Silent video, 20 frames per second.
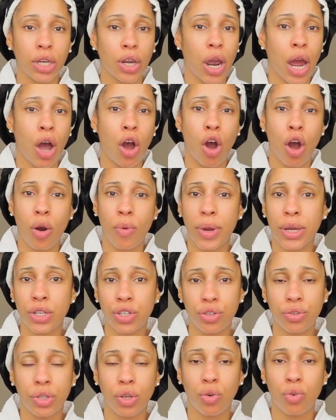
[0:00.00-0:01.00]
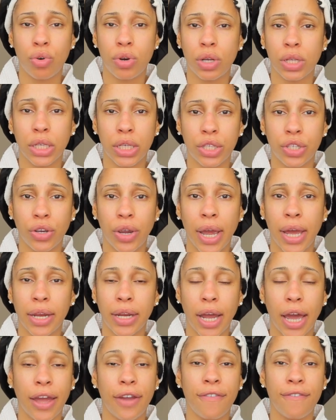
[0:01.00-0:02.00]
I always use an oil cleanser at
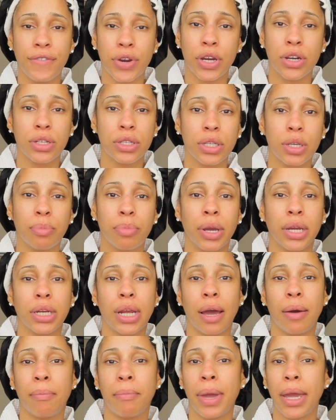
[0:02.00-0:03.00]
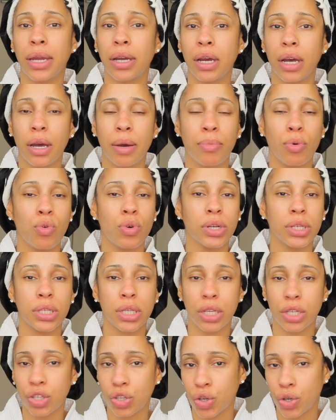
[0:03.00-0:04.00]
night first to break down makeup or
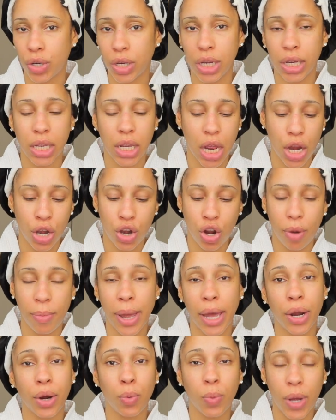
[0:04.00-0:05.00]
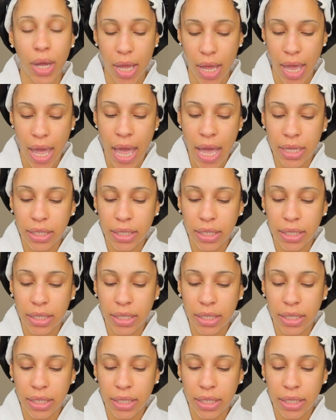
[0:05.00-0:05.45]
sunscreen, no matter what.